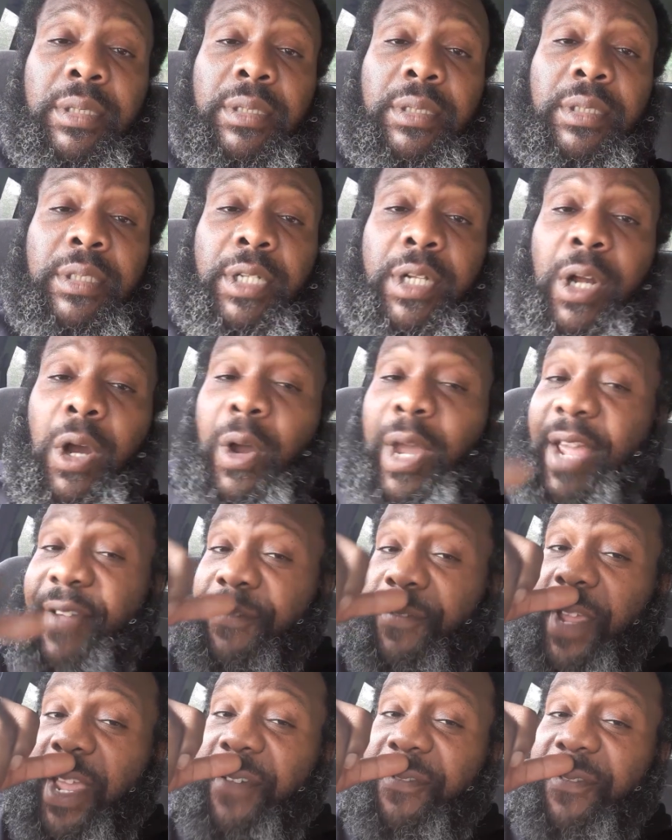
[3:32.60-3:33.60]

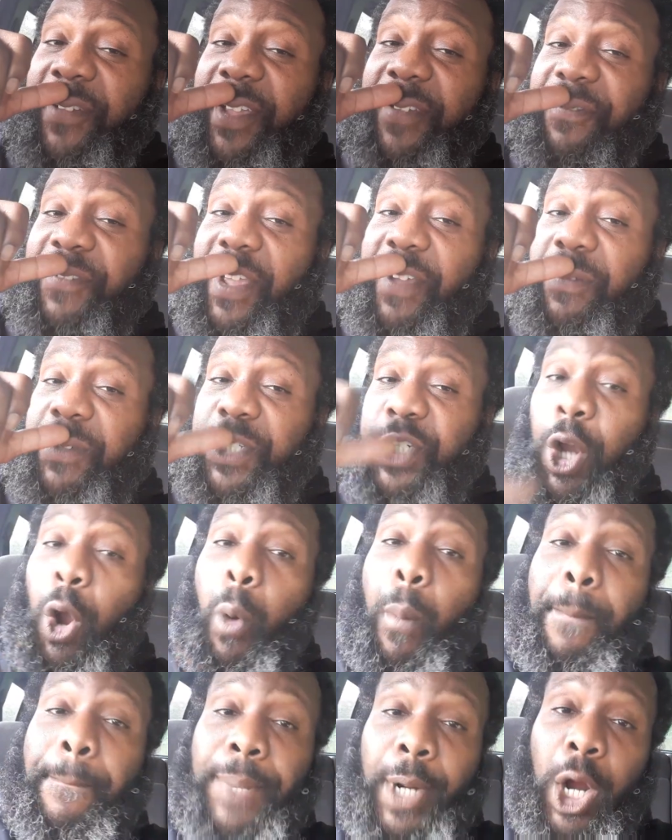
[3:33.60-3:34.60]
If
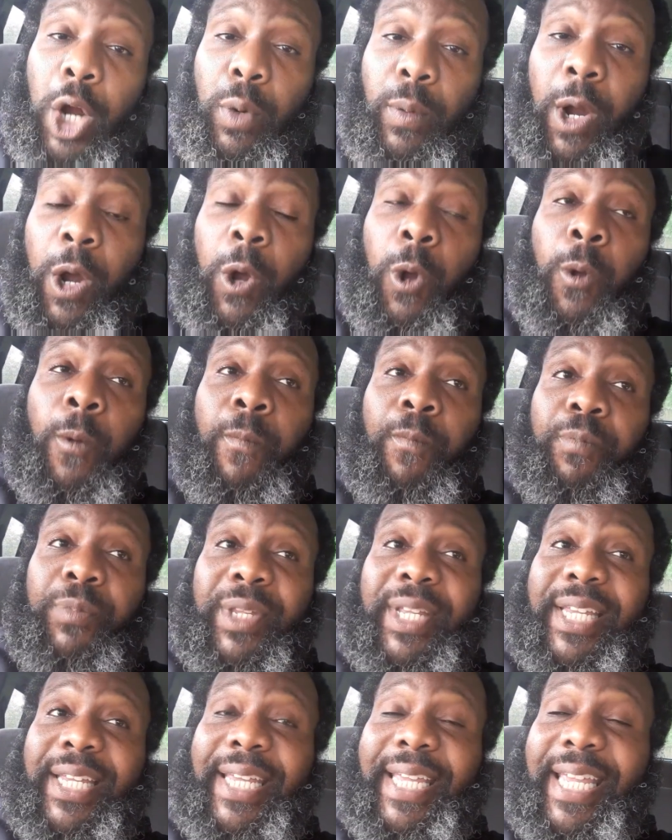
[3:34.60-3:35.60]
Joe Burrow
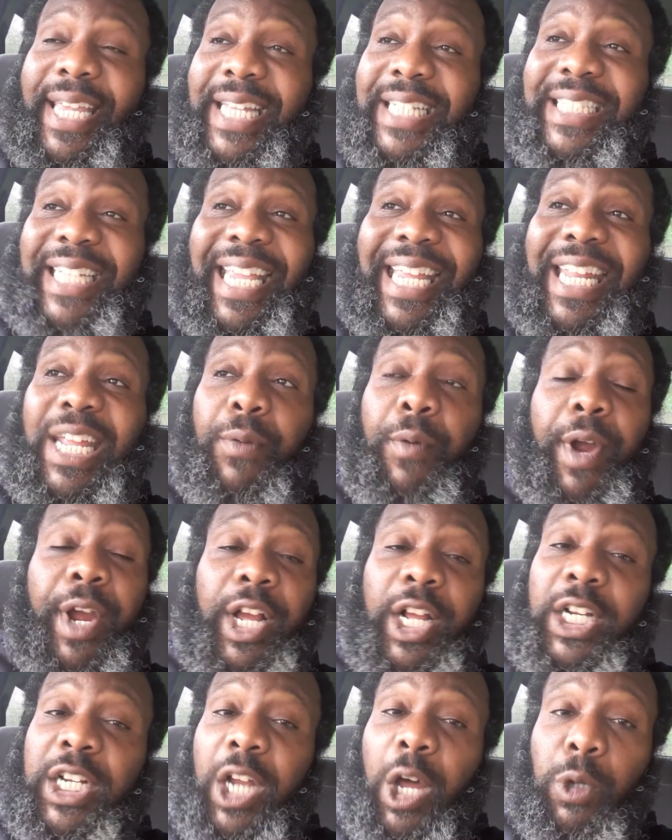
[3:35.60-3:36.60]
is anywhere
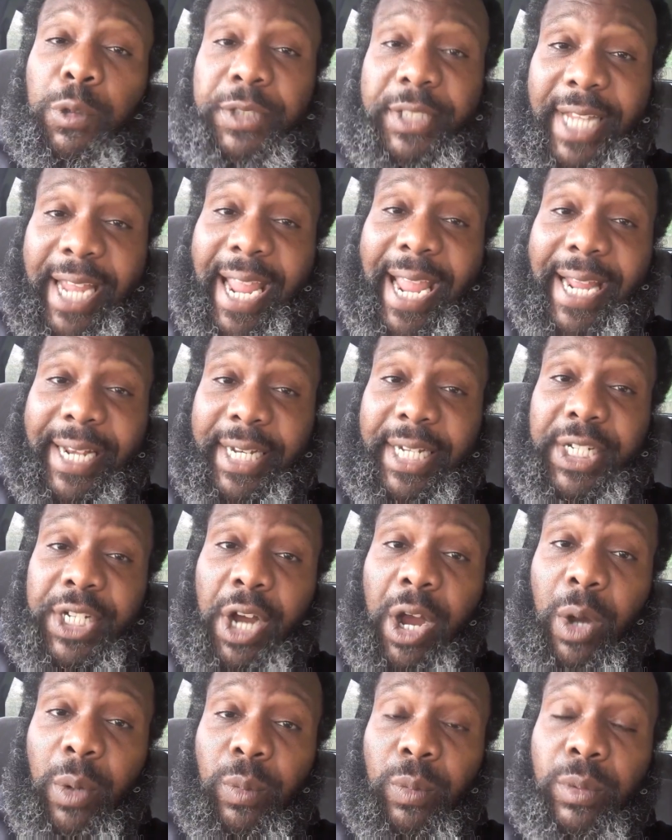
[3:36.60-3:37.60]
close to Andy
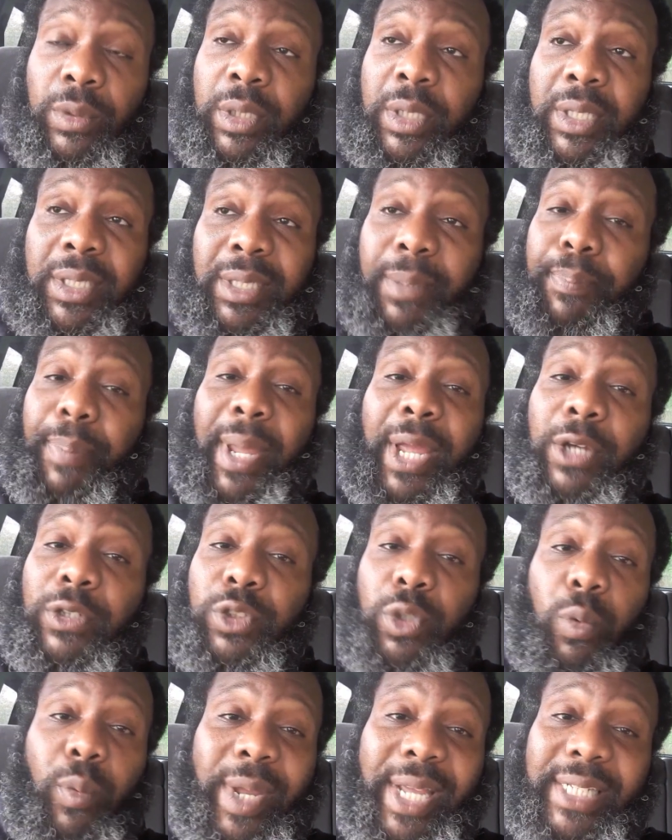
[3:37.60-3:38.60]
Dalton, the Bengals
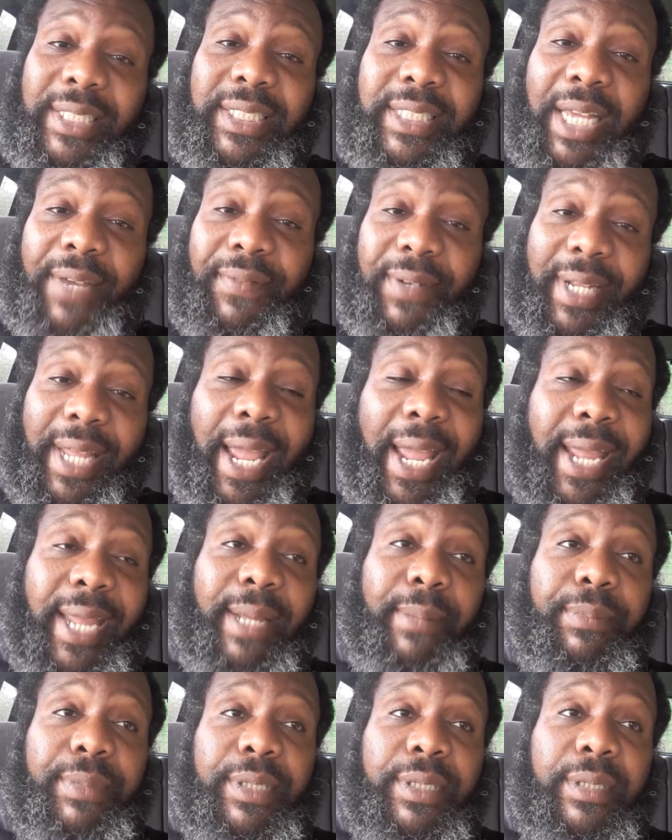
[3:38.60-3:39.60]
will win 7
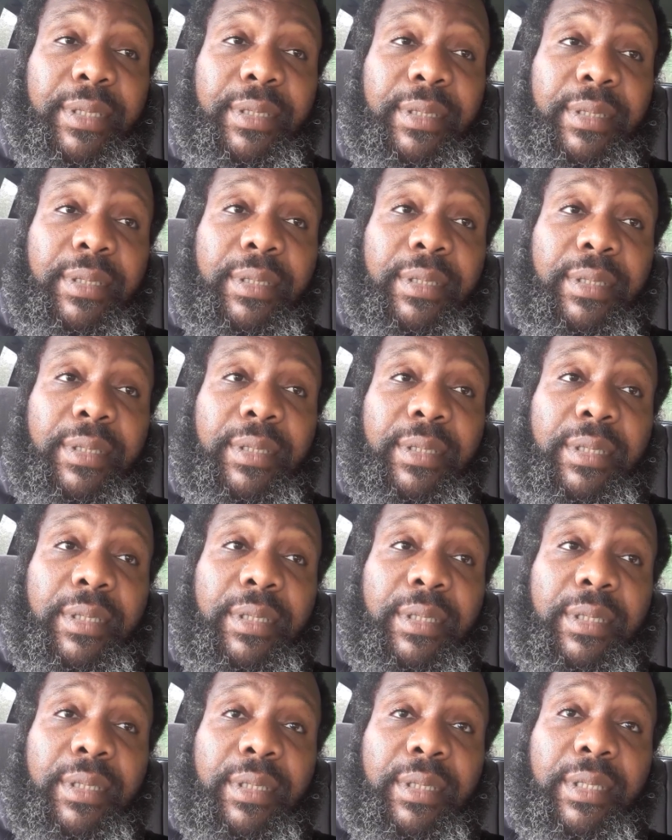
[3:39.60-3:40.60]
games.
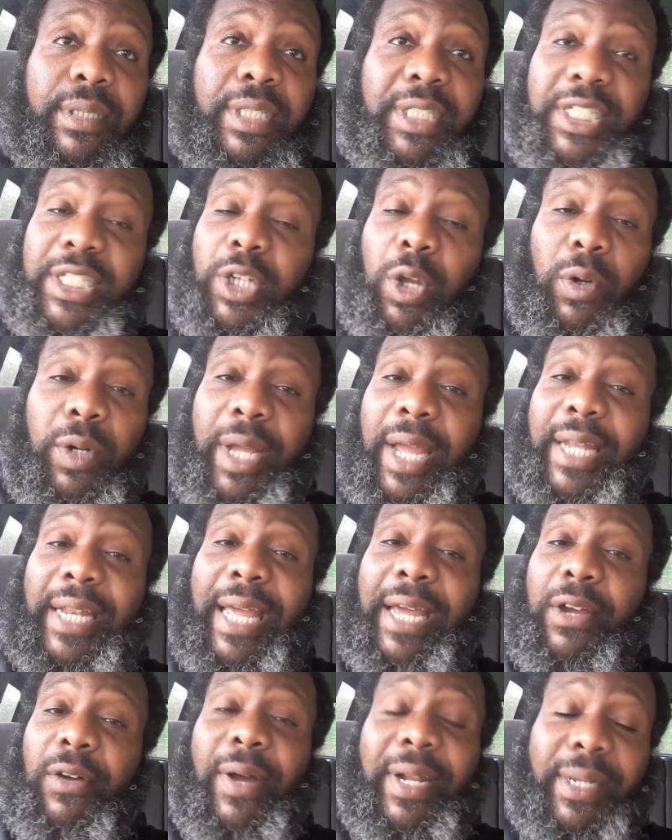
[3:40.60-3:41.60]
They're
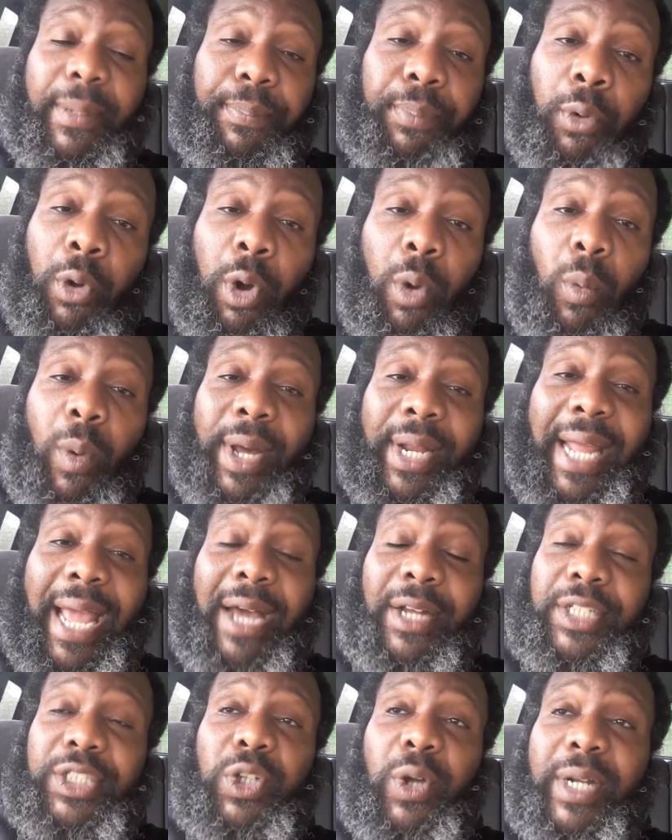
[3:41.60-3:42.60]
gonna have to pull one out.
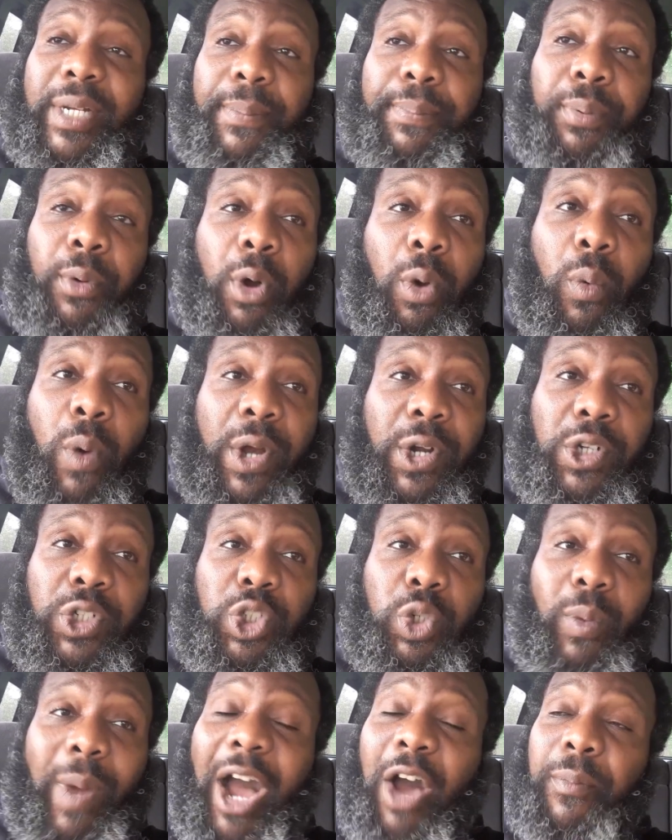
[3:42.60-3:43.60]
They're gonna have to pull 1 or
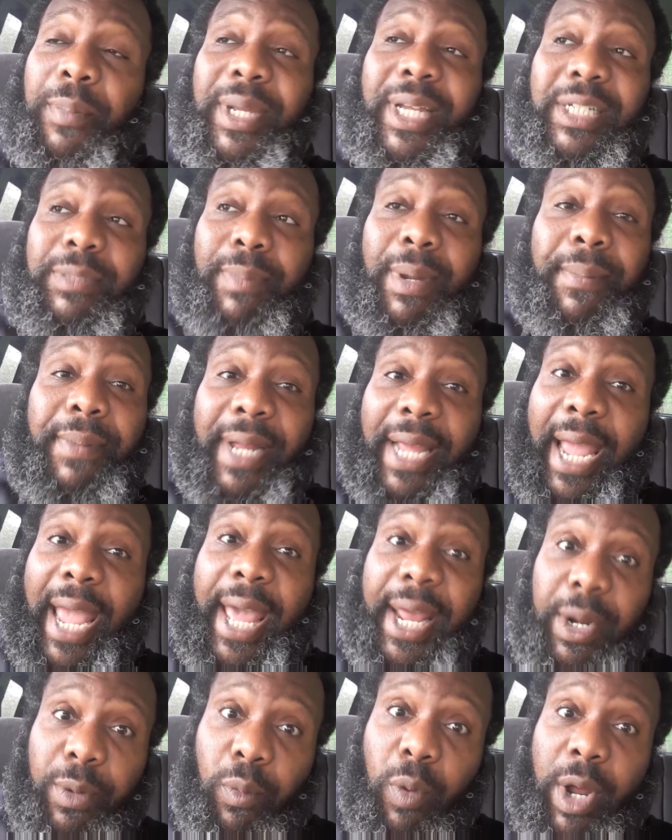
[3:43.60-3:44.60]
2 out because remember they
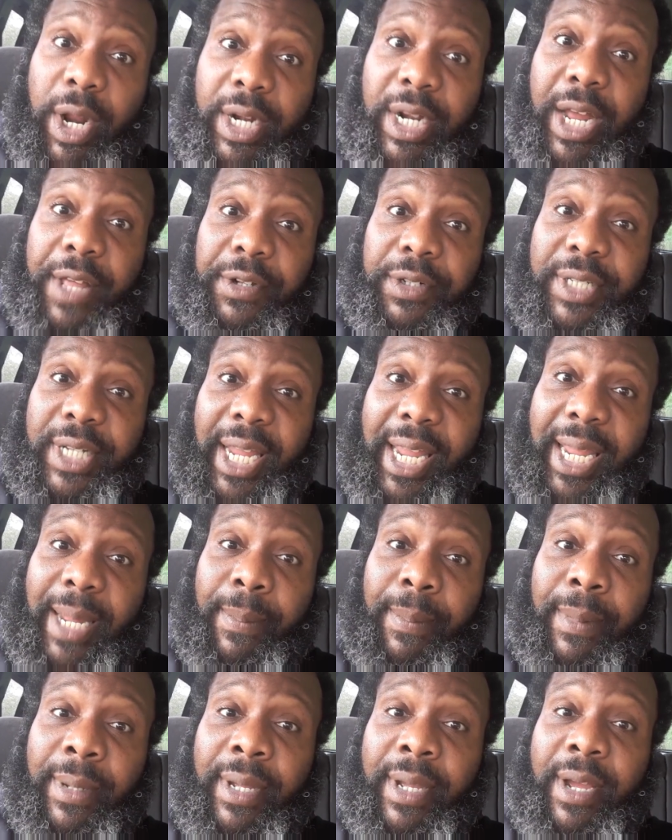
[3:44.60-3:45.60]
added another
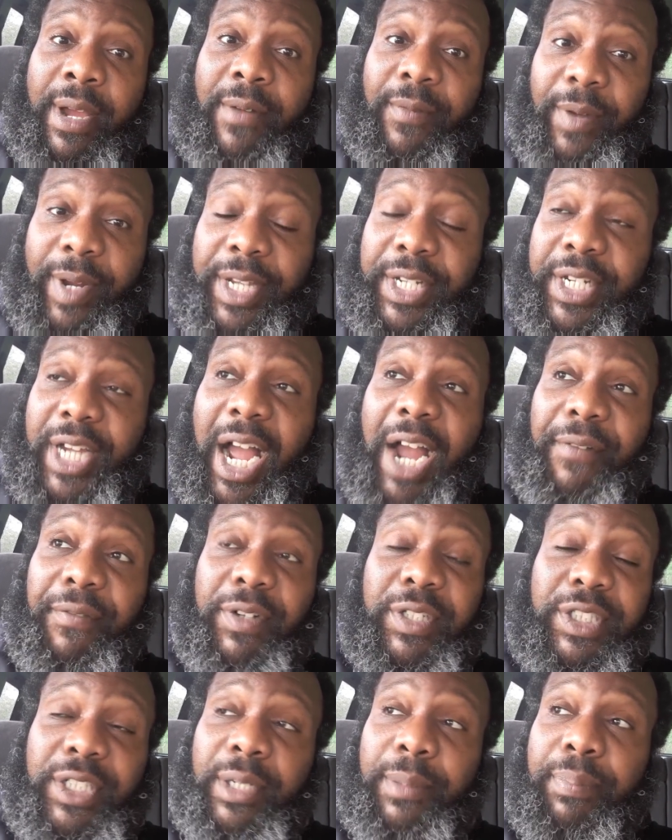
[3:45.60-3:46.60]
team for each
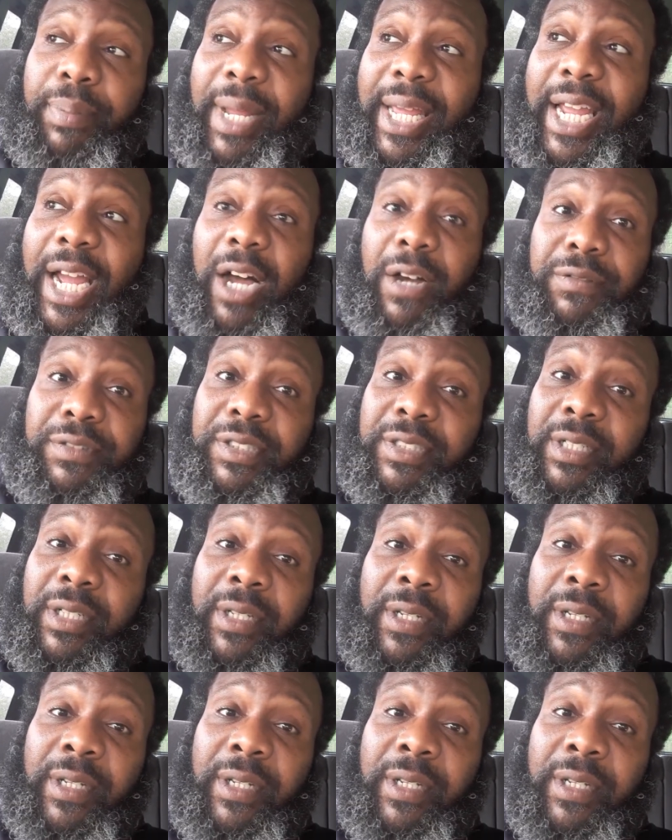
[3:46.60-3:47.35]
conference to the playoffs.